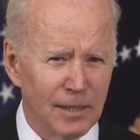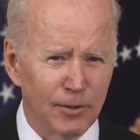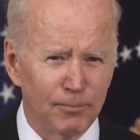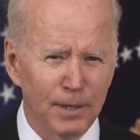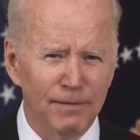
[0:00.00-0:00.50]

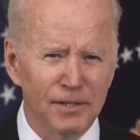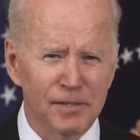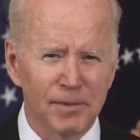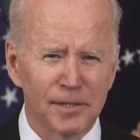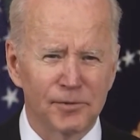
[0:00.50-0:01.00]
The previous
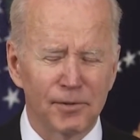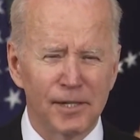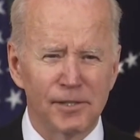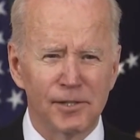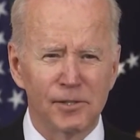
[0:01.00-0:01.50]

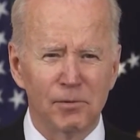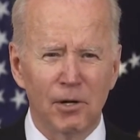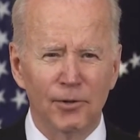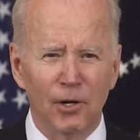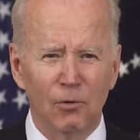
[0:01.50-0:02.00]
administration, as you
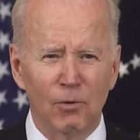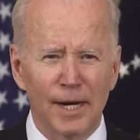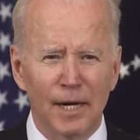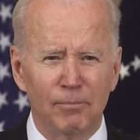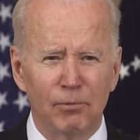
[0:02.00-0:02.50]
all know,
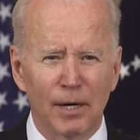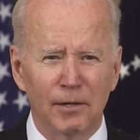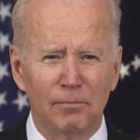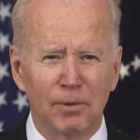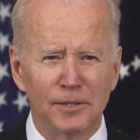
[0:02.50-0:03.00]
ran up
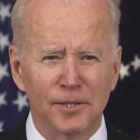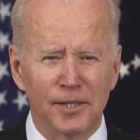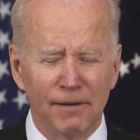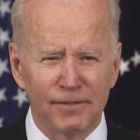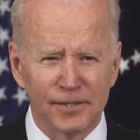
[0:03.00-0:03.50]
record budget
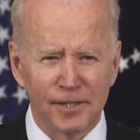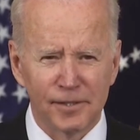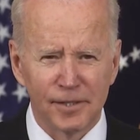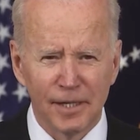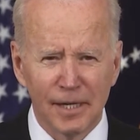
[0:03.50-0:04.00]

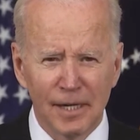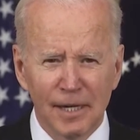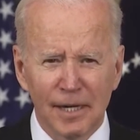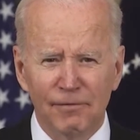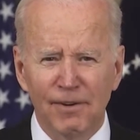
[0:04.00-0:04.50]
deficits.
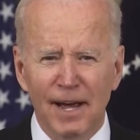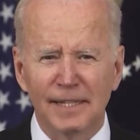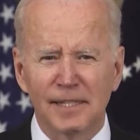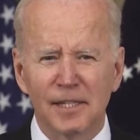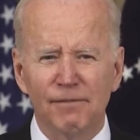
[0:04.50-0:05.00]
In
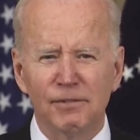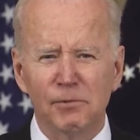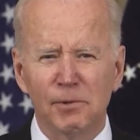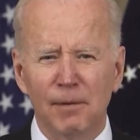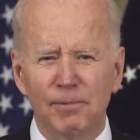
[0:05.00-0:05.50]
fact, the
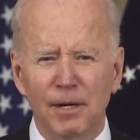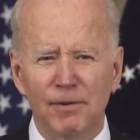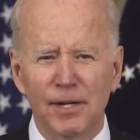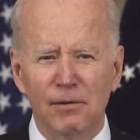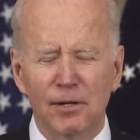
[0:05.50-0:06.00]
deficit went up
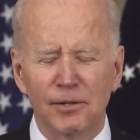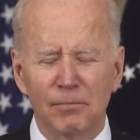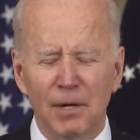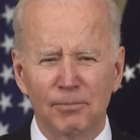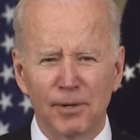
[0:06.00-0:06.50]
every year under
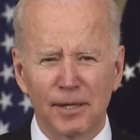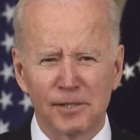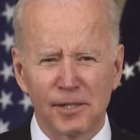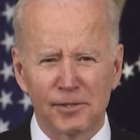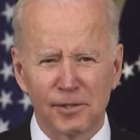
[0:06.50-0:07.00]
my
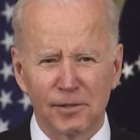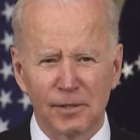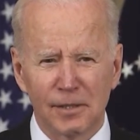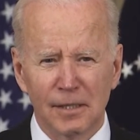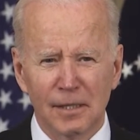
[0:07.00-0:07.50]
predecessor.
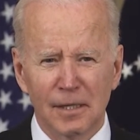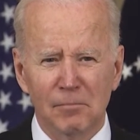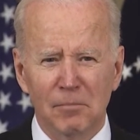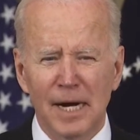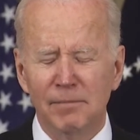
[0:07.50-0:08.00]

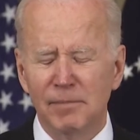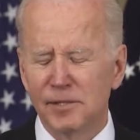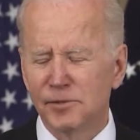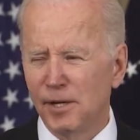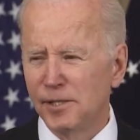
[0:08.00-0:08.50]
My
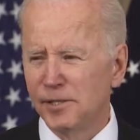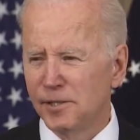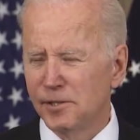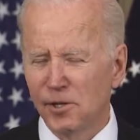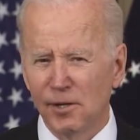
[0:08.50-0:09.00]
administration
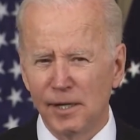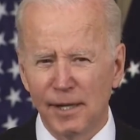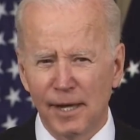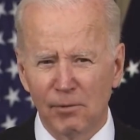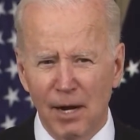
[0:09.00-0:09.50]
is turning
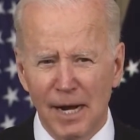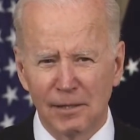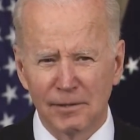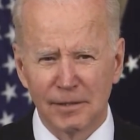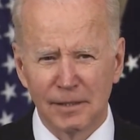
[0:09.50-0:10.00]
that
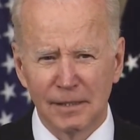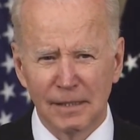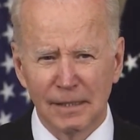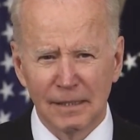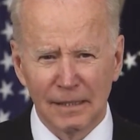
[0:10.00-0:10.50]
around.
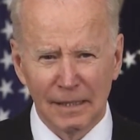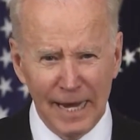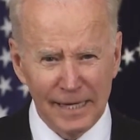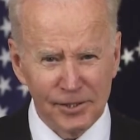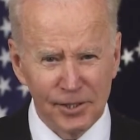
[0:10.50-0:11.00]

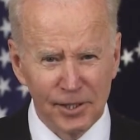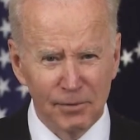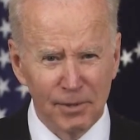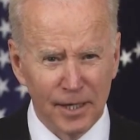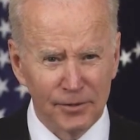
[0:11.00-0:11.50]
Last
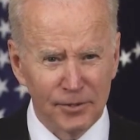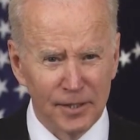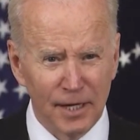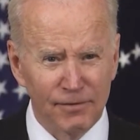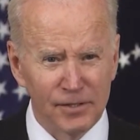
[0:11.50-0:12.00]
year, we cut the
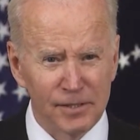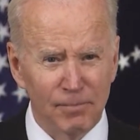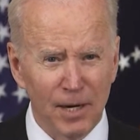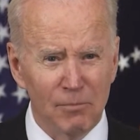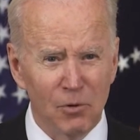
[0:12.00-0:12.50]
deficit
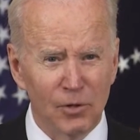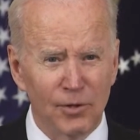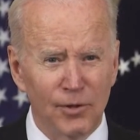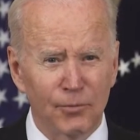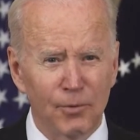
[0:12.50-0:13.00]
by more
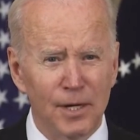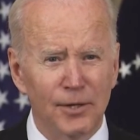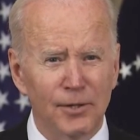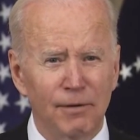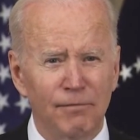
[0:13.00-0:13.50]
than
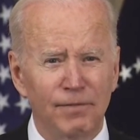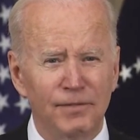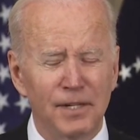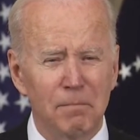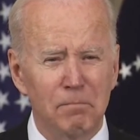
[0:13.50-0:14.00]

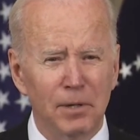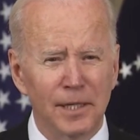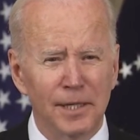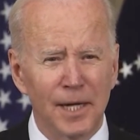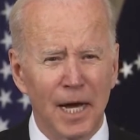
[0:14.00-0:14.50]
$350
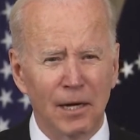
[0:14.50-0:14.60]
billion.